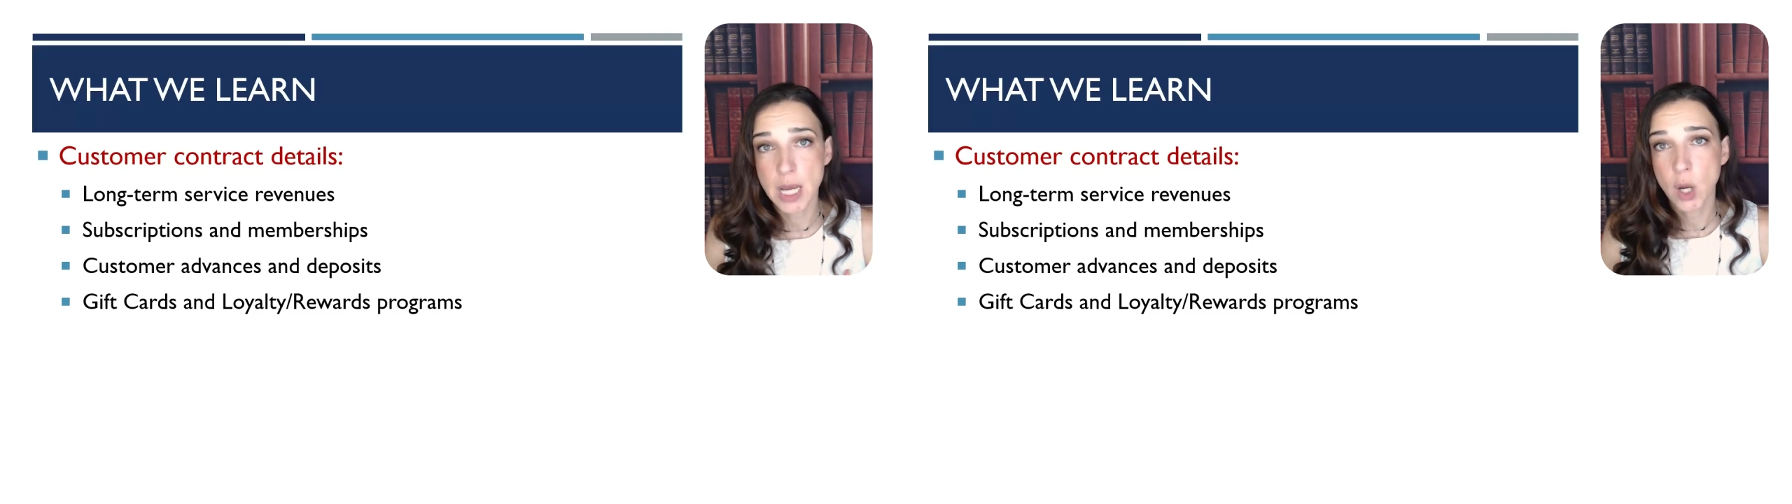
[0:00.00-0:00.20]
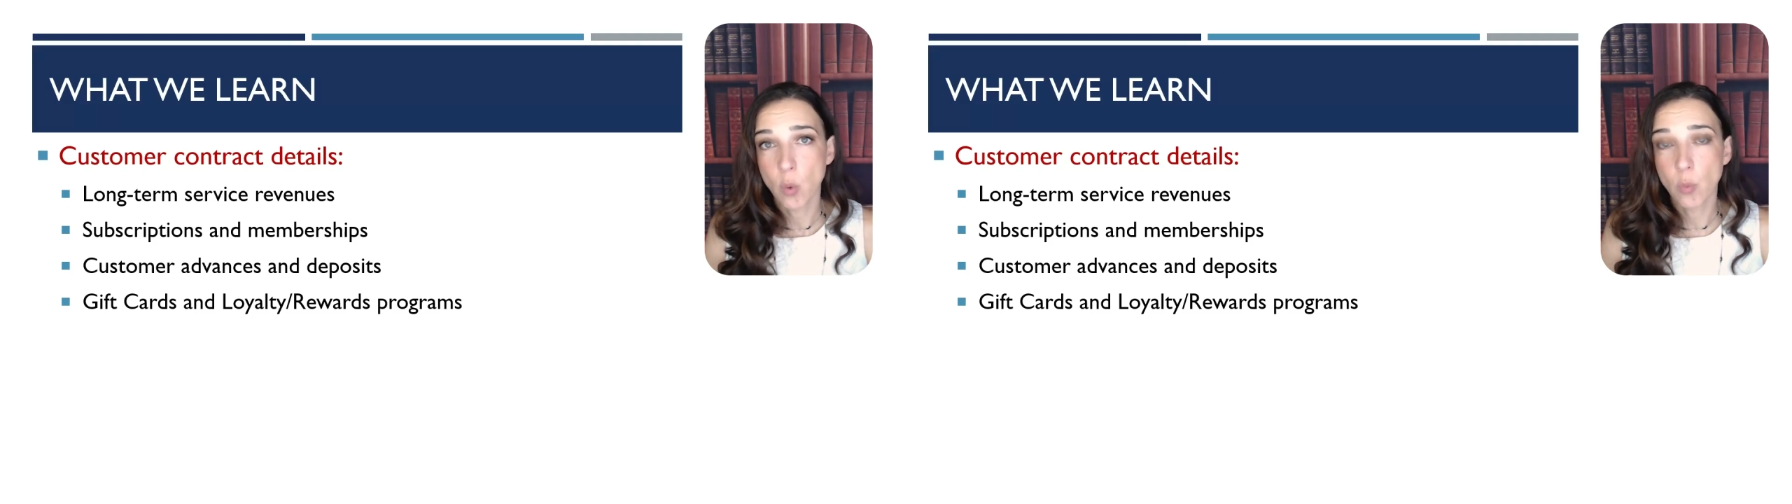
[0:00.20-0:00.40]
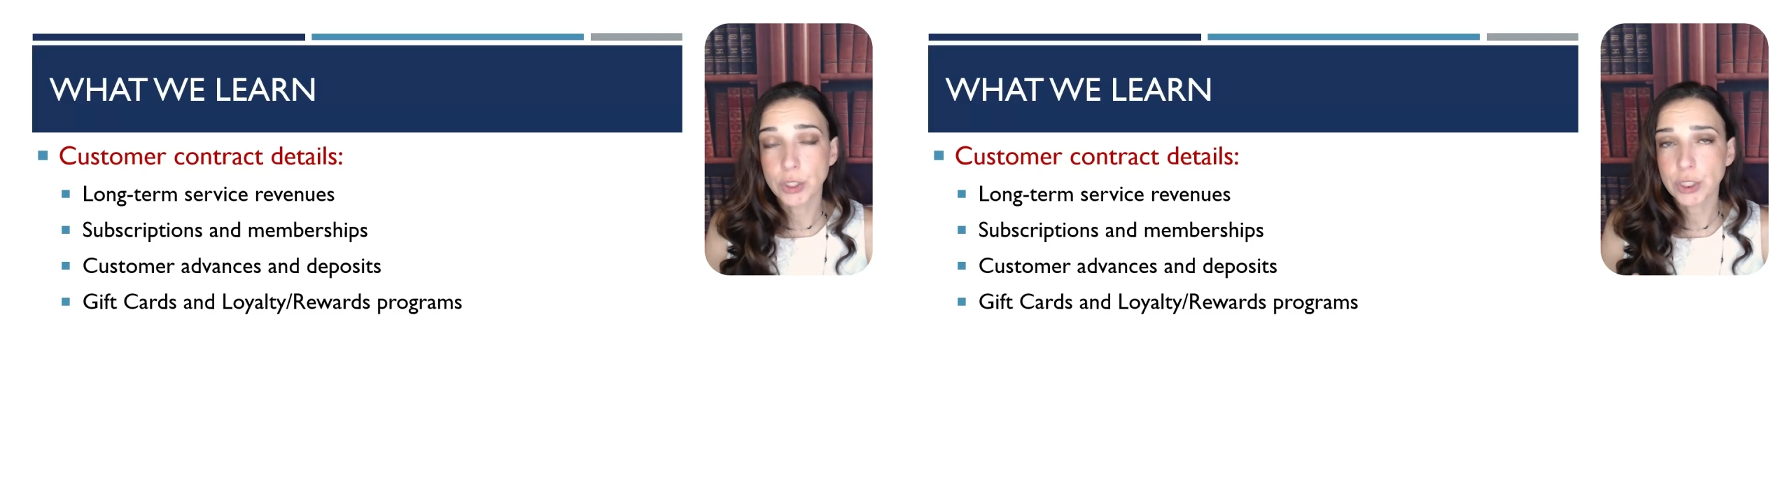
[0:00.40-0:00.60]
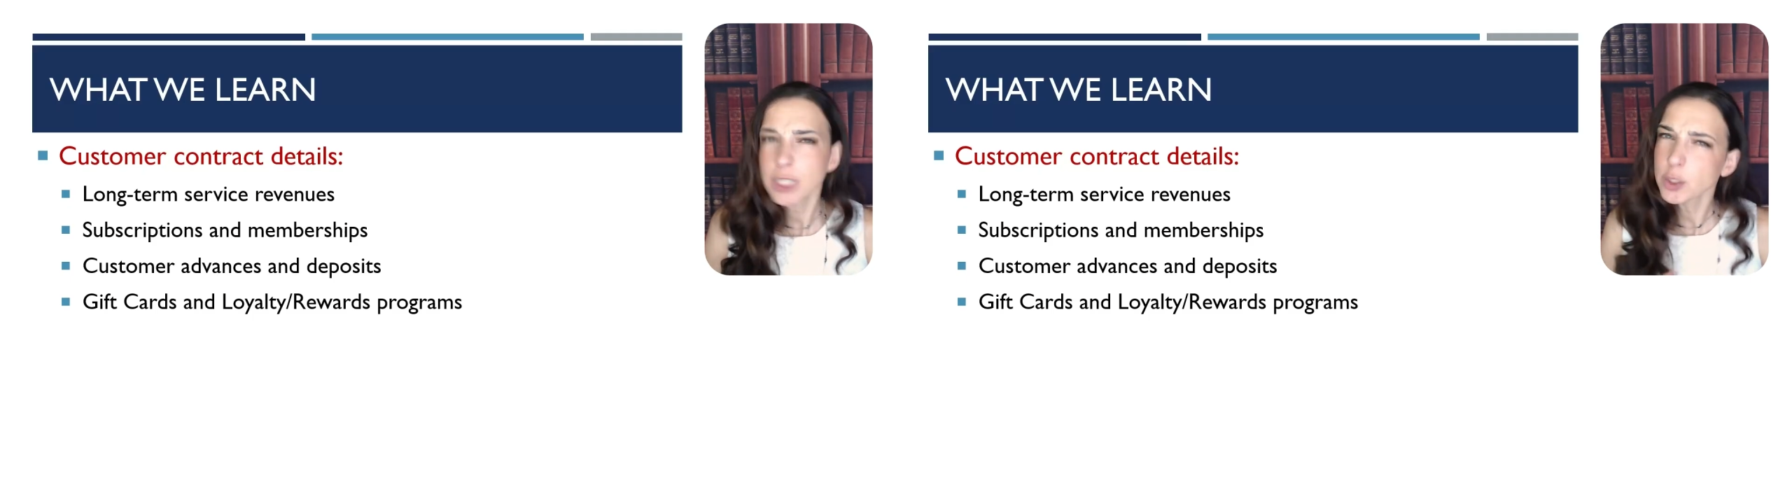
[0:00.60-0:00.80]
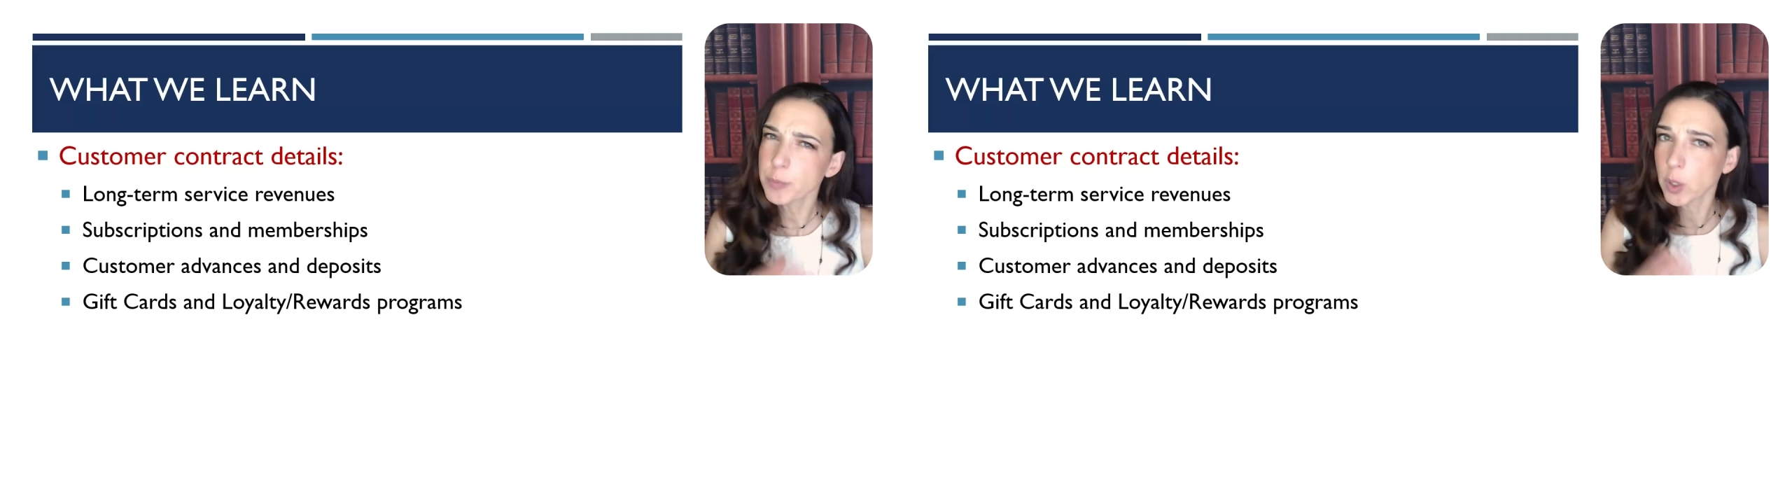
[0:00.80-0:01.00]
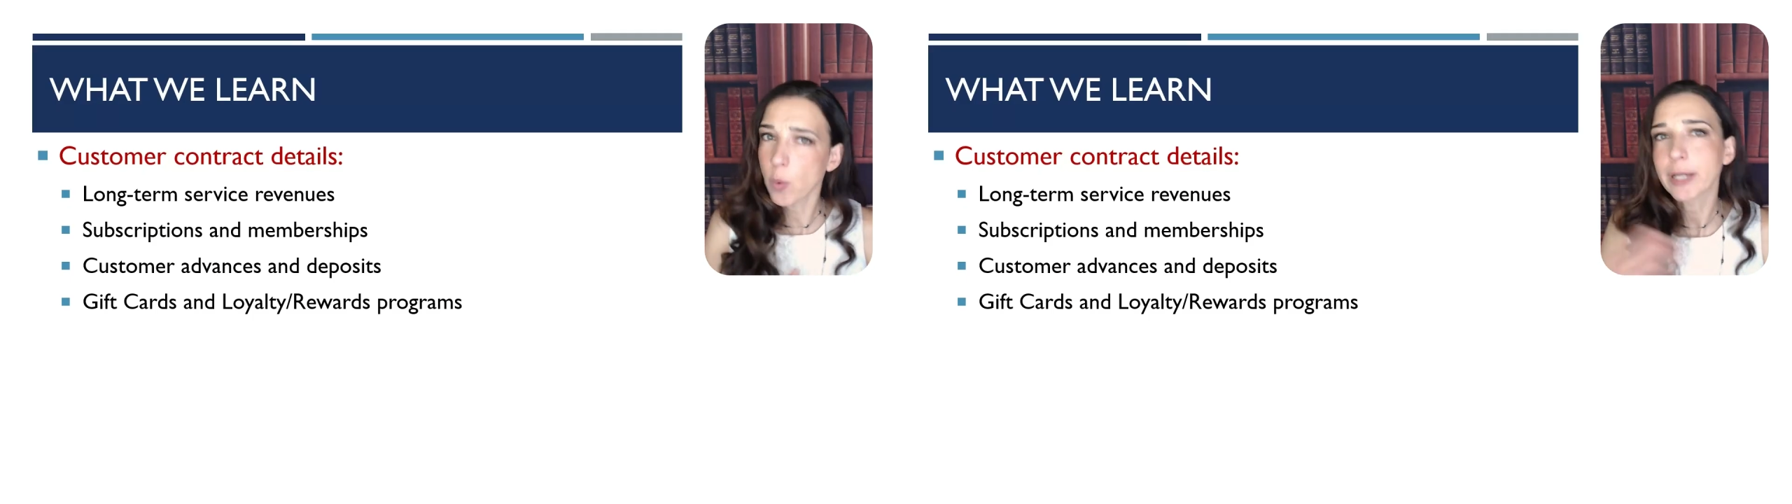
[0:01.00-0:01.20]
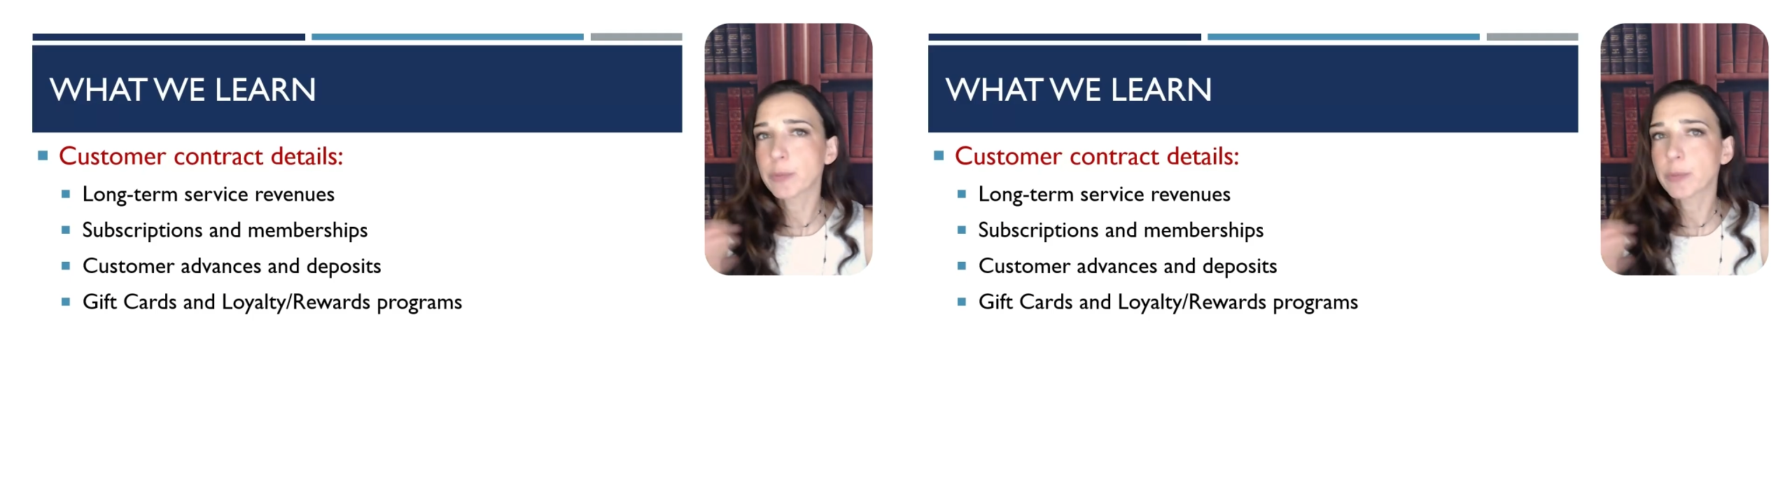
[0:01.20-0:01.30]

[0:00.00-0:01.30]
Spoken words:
which tend to be quite